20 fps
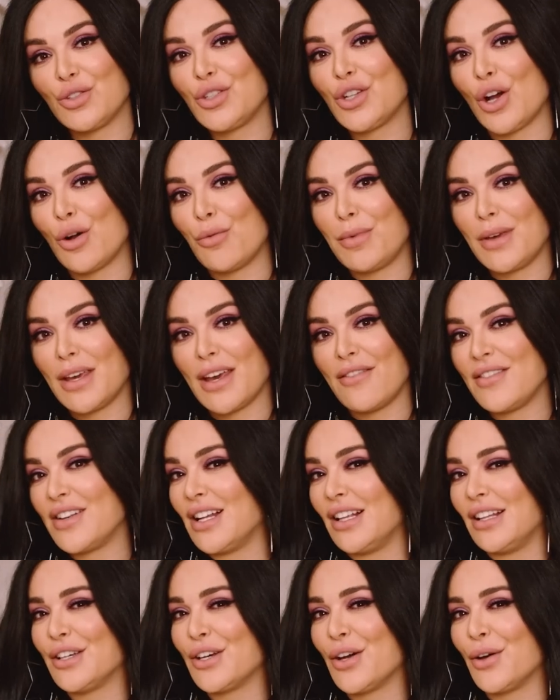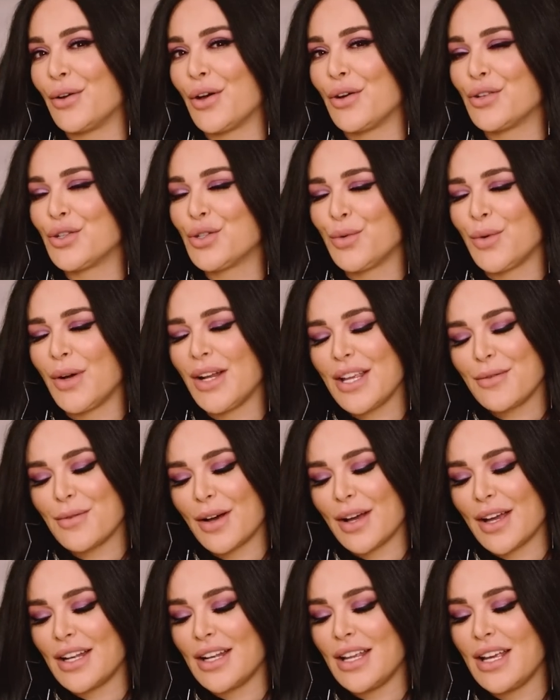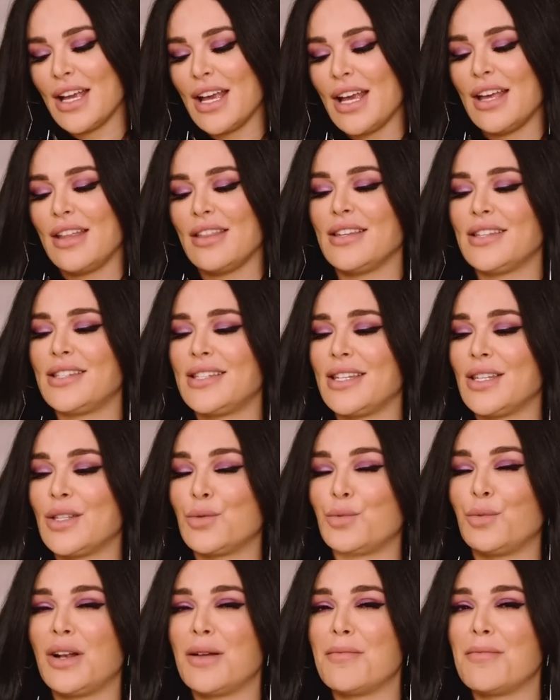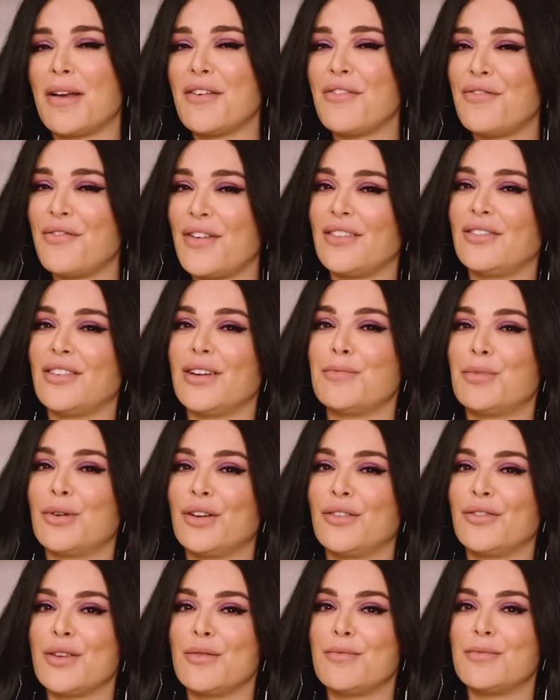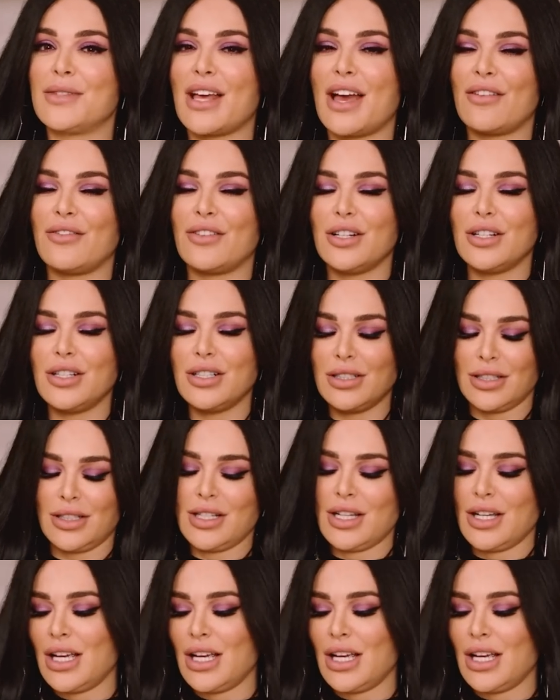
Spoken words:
Utopia Vanilla Coco 21. This is one of my favorite perfumes ever.